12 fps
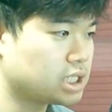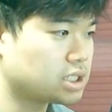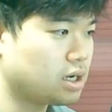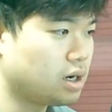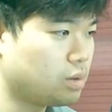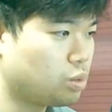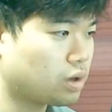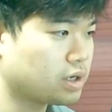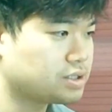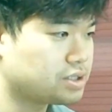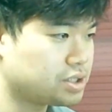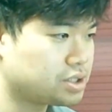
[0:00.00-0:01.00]
as a homework
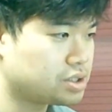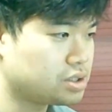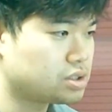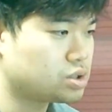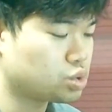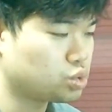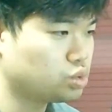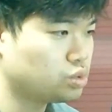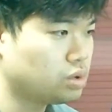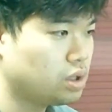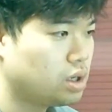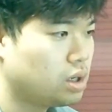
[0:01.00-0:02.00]
assistance tool